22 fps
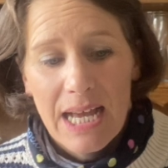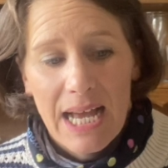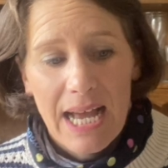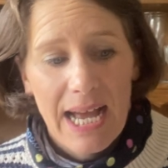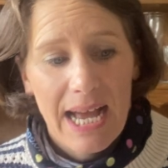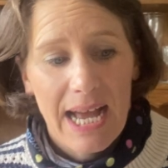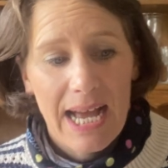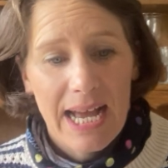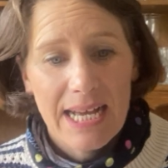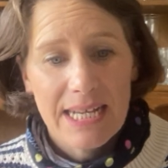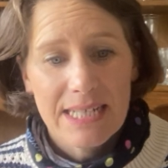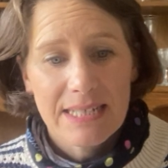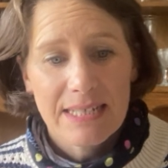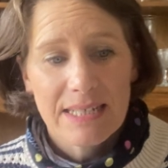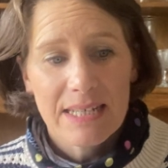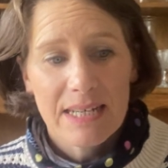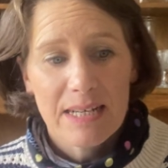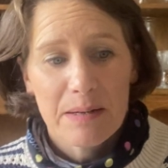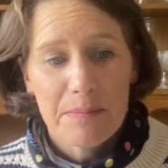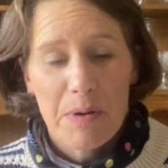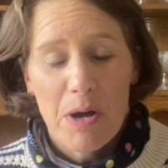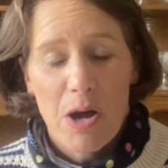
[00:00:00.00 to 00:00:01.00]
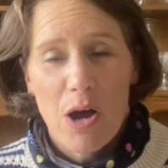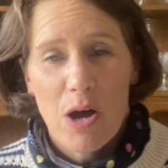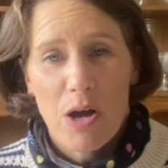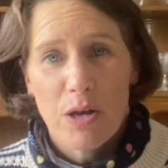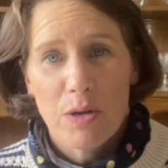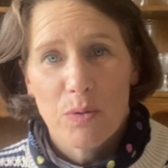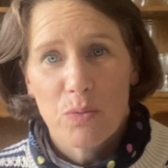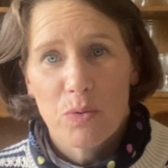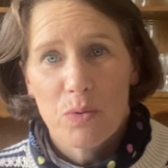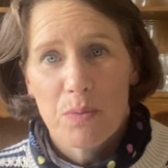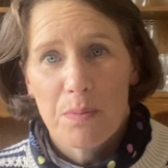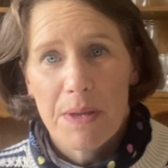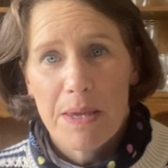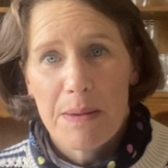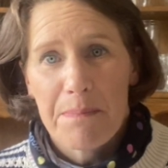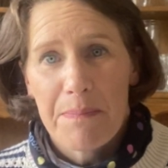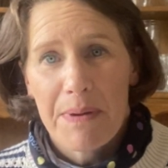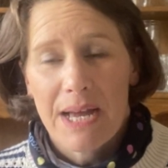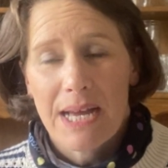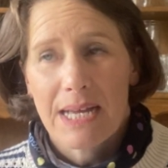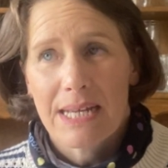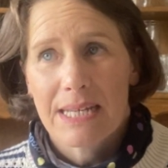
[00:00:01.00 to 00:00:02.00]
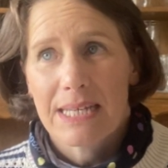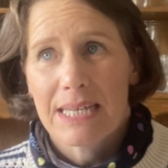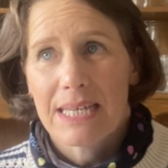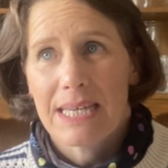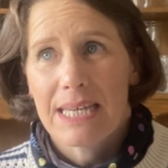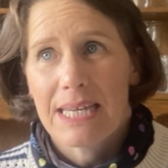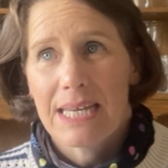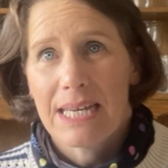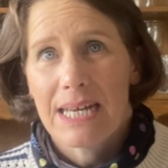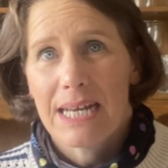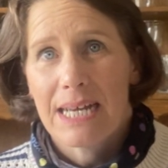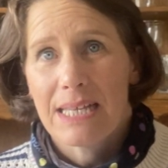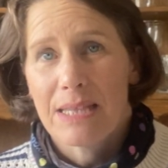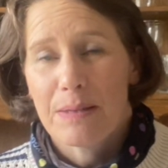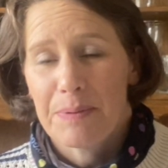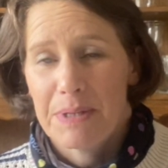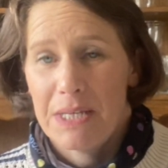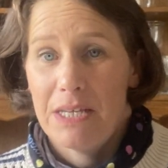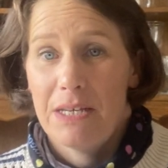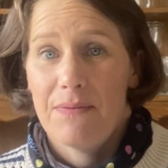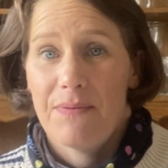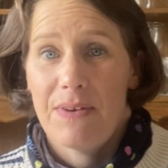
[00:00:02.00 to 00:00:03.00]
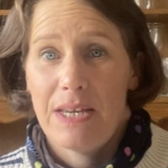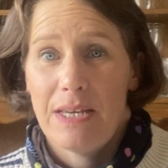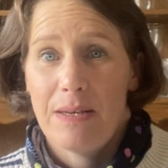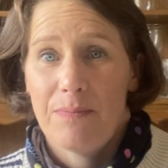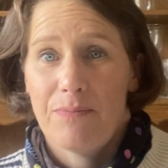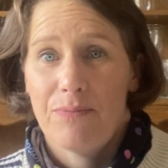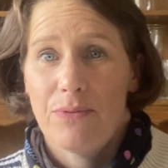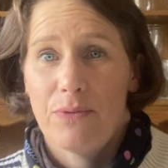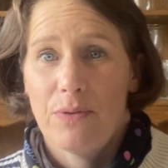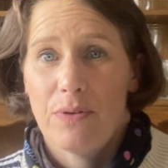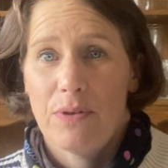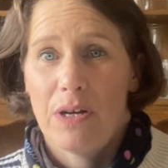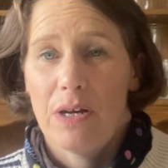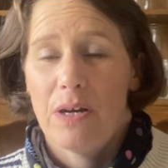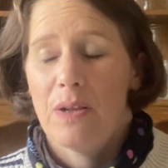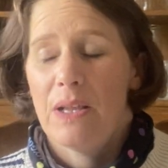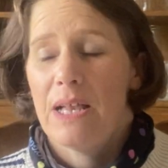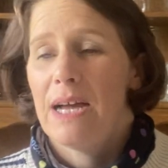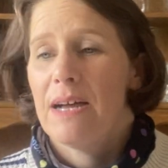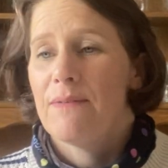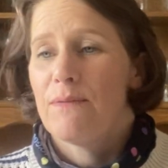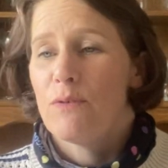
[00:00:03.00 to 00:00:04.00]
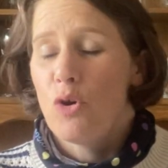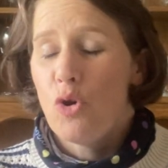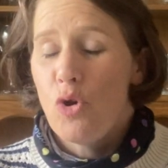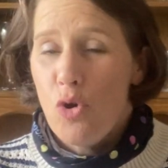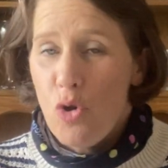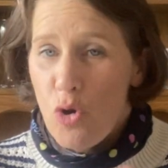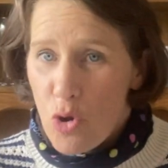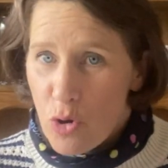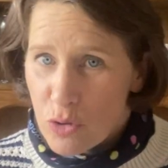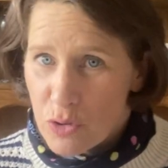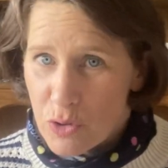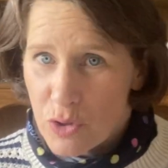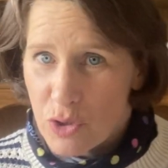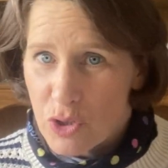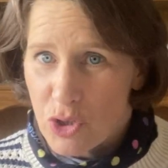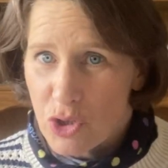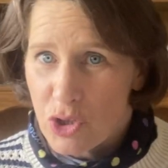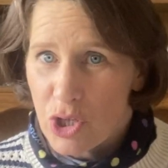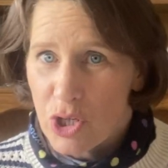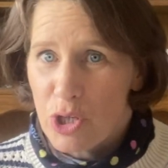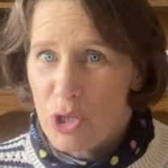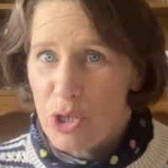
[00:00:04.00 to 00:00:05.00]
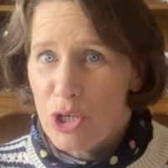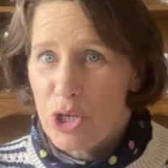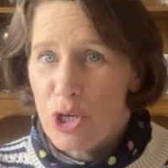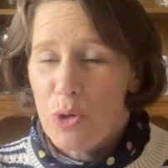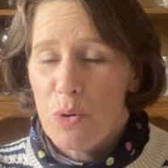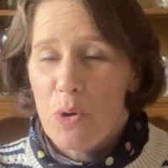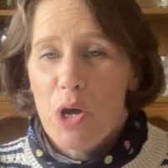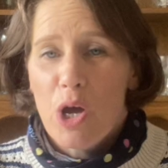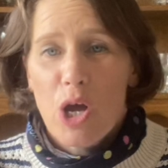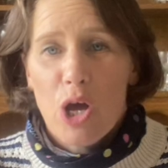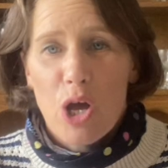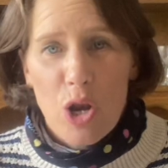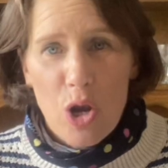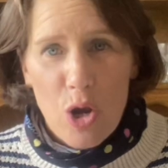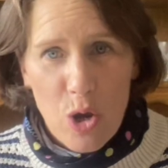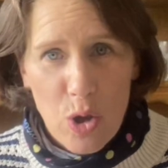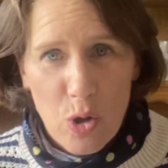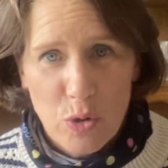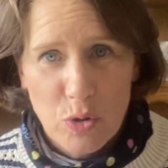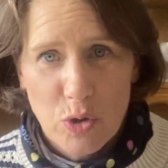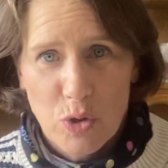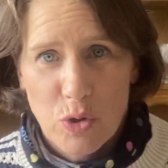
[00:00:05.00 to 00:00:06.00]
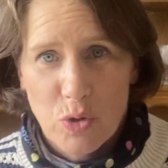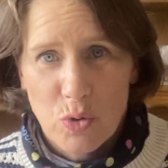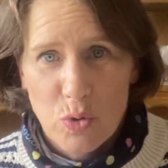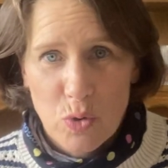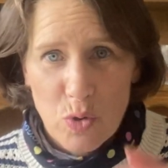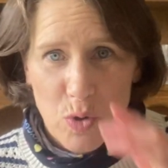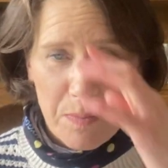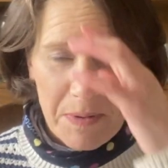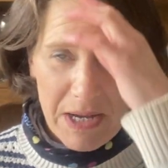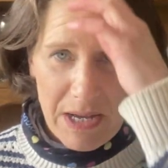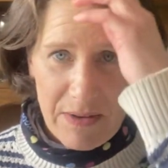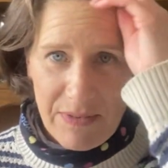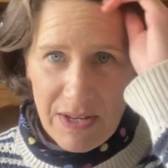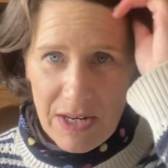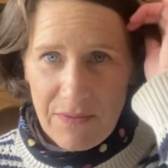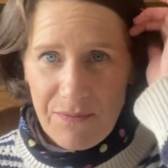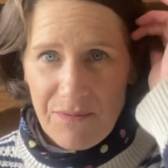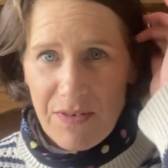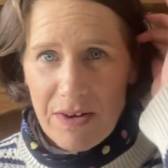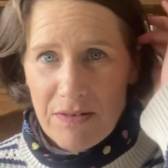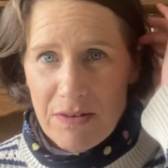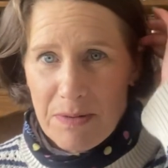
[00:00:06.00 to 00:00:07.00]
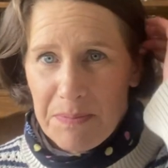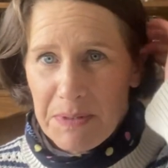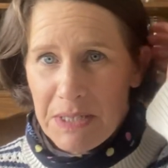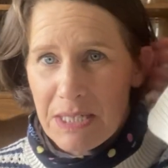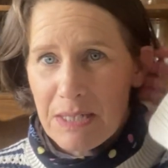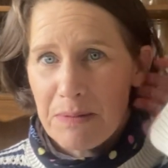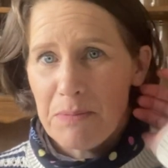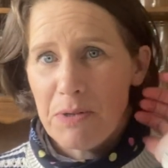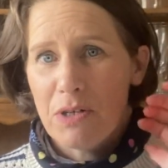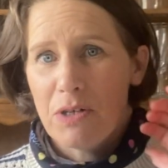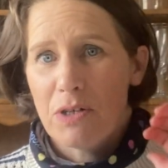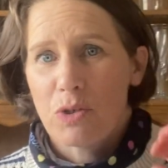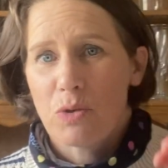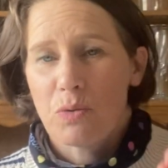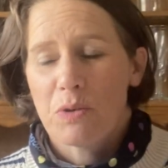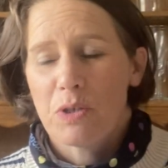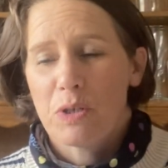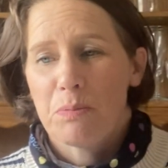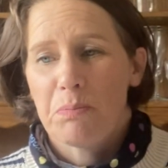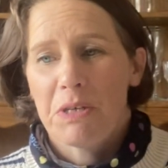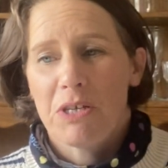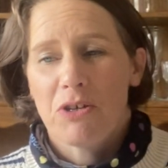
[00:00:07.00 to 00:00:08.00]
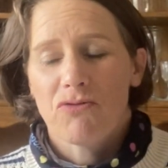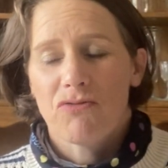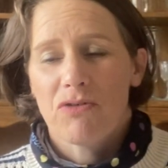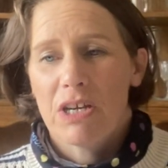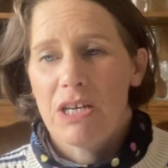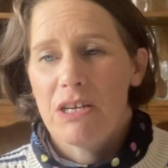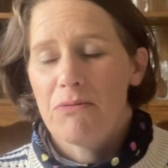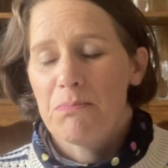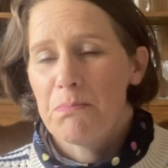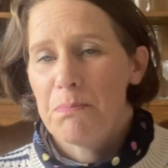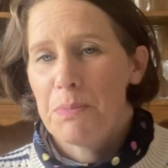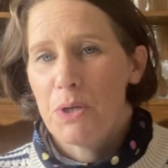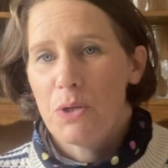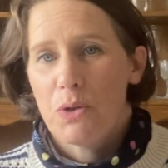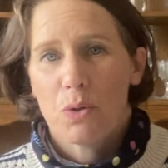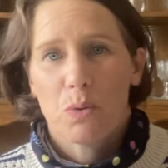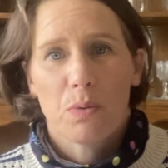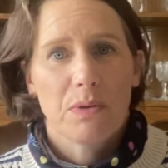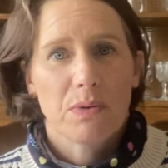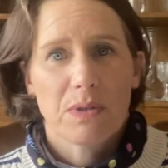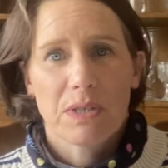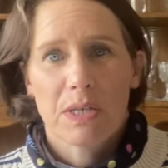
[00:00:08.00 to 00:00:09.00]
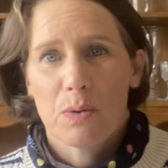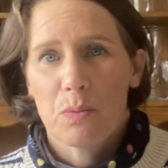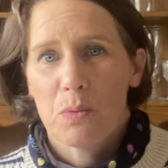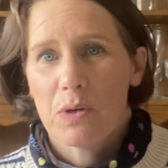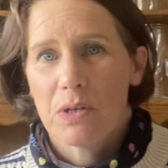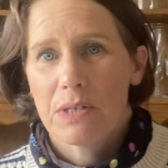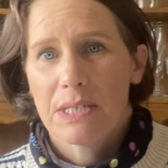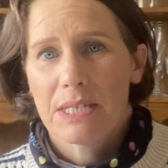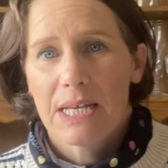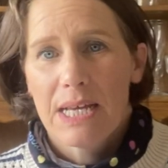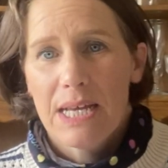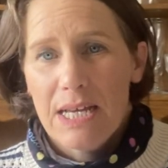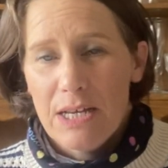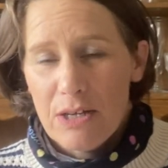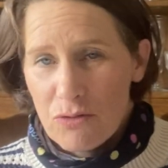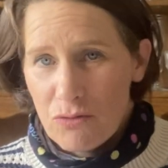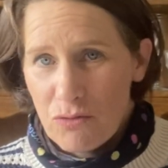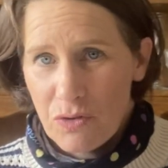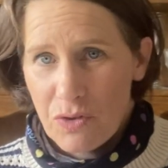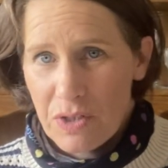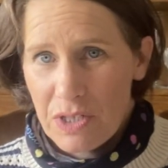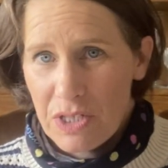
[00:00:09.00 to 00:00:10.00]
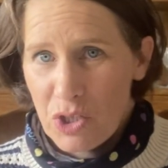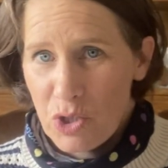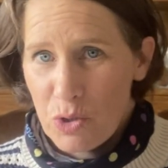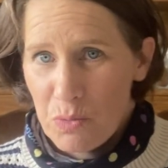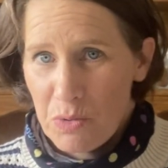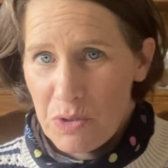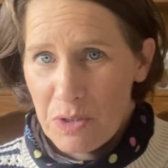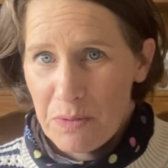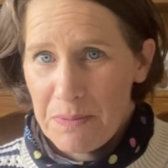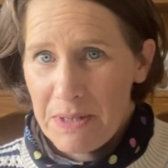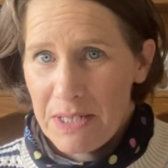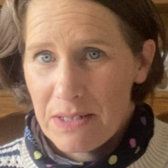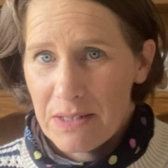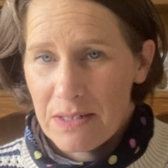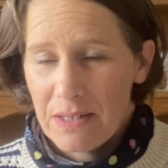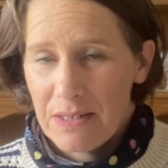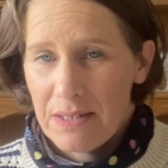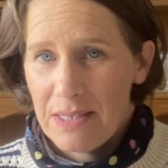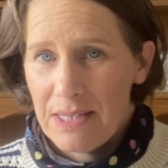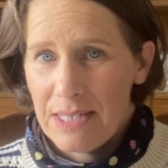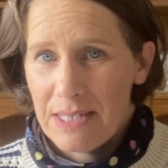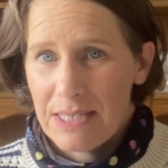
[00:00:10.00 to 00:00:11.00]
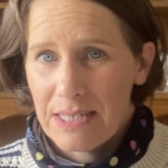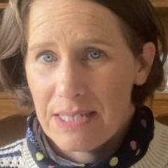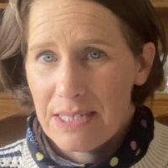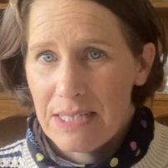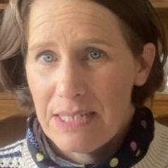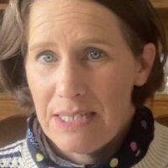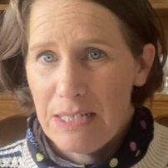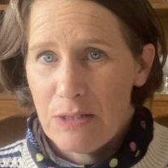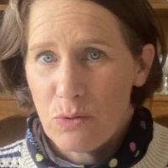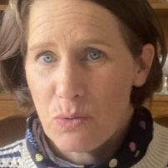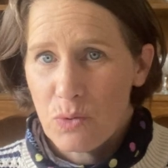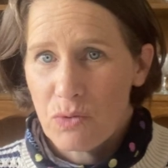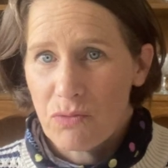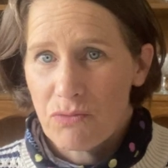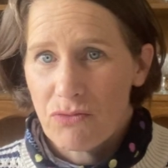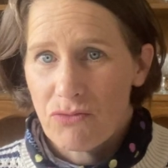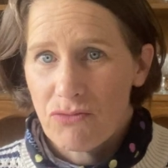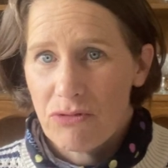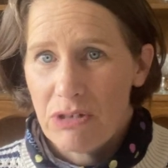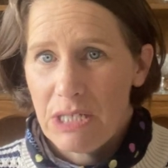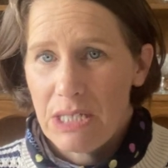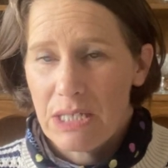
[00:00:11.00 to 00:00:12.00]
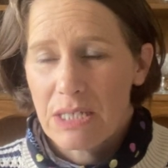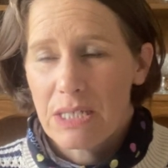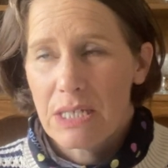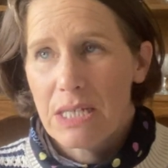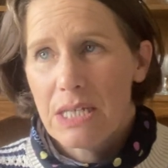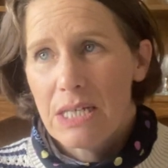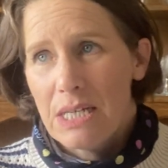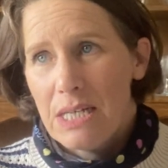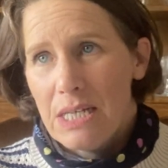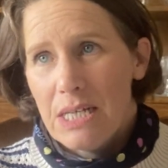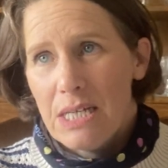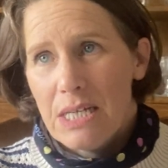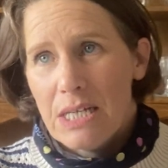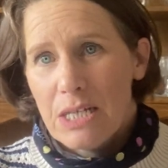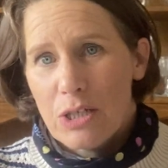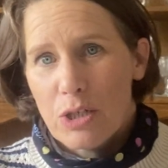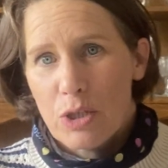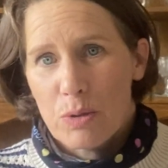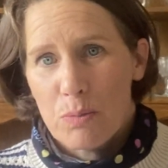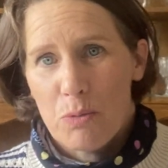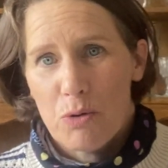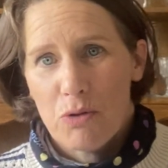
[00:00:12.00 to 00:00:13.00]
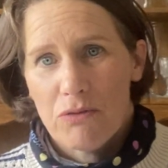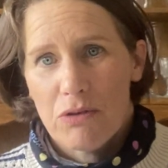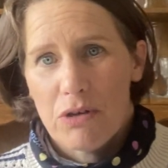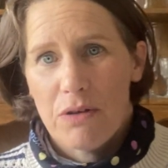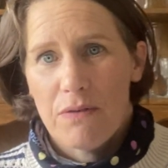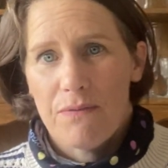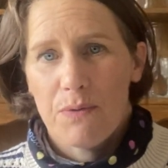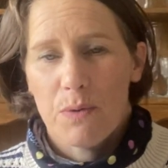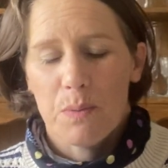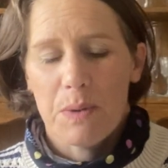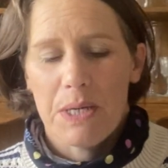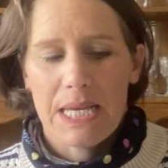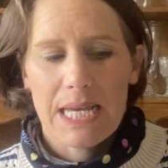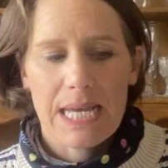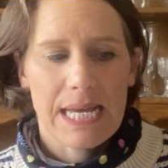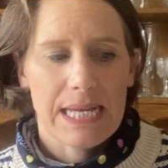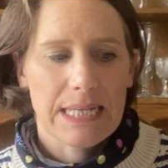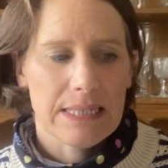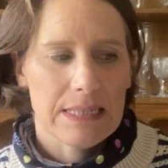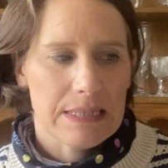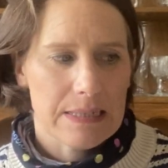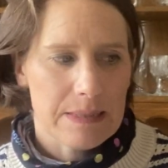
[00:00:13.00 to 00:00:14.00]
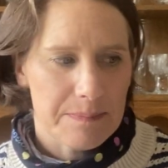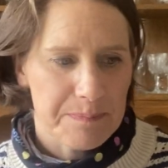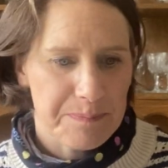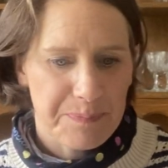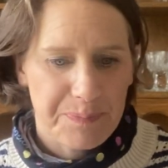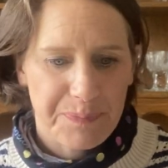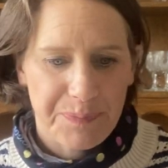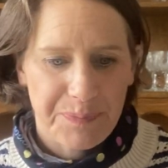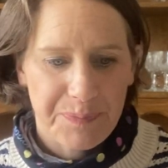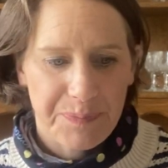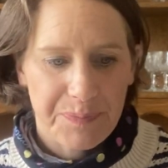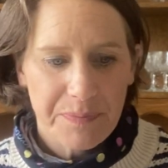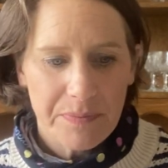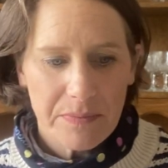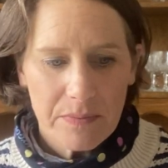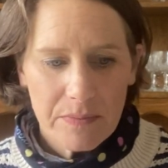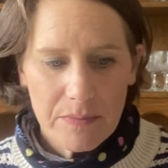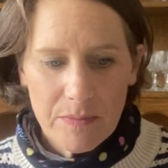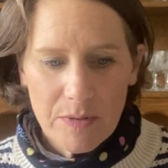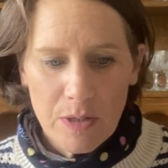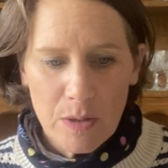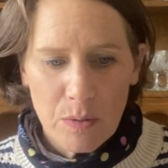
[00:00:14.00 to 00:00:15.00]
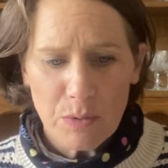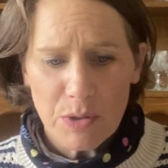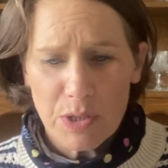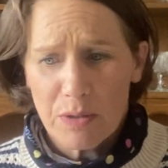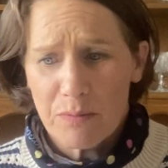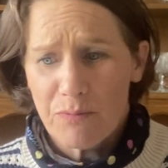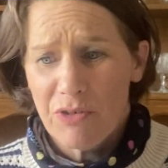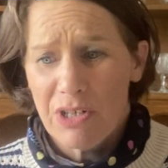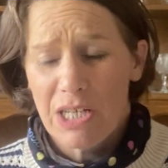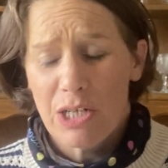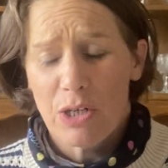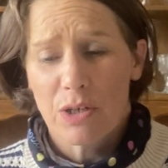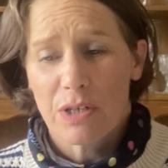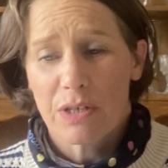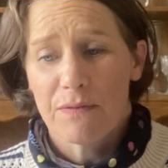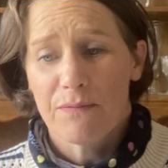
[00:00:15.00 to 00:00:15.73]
And I will be back at the beginning of April. I'll have lots to show you, lots to talk about. I've had a very busy March, which has been great, both quilting wise, cross stitching wise. About to go to the Essex Needles retreat tomorrow for the weekend, which I'm really looking